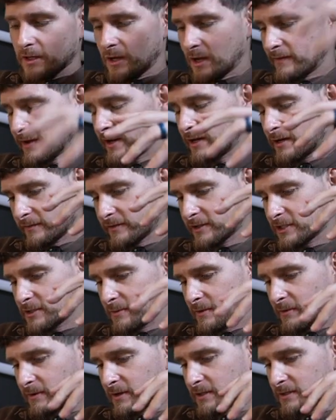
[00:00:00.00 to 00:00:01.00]
I've had enough
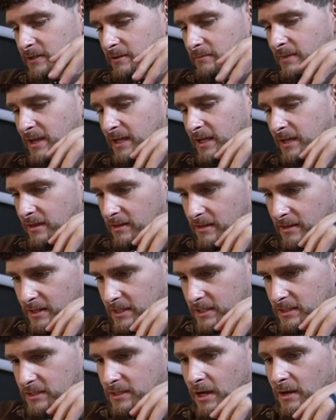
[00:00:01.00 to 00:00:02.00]
experience in making
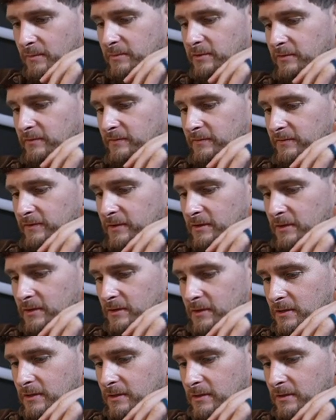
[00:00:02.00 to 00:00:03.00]
this type of,
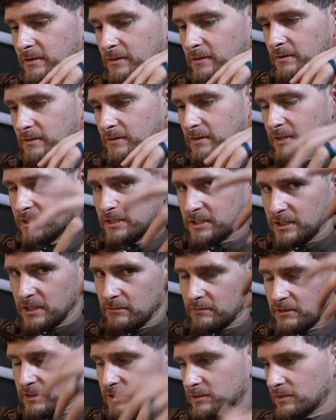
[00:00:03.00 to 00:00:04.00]
this
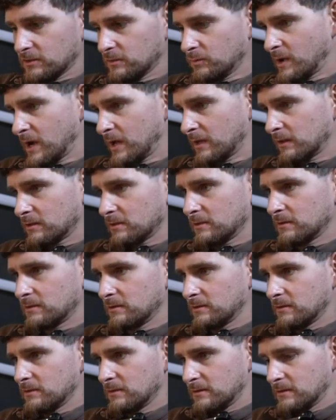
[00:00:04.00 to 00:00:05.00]
series do well,
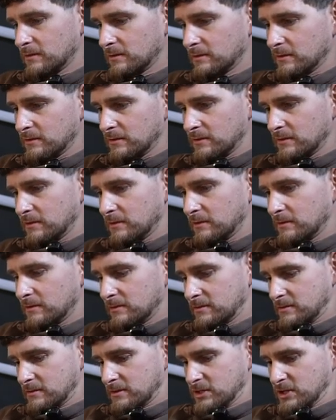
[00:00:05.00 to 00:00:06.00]

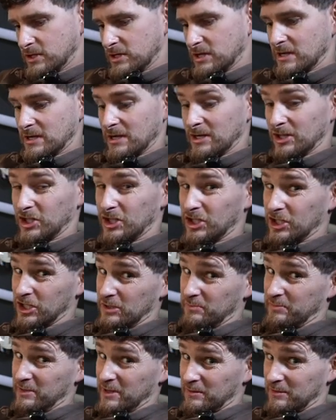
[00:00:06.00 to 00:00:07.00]
that I
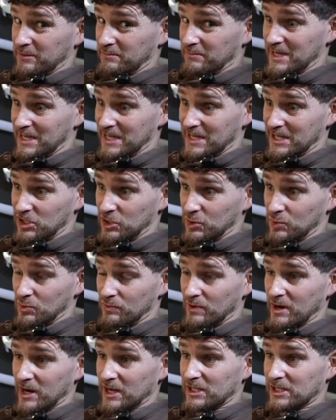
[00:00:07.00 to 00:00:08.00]
should be able to make it do all
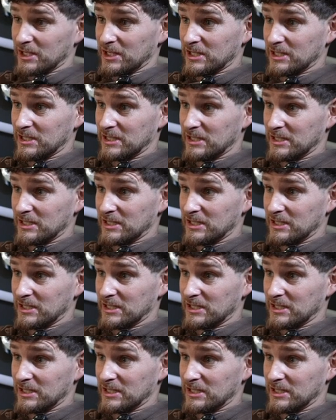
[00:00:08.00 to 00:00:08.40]
right.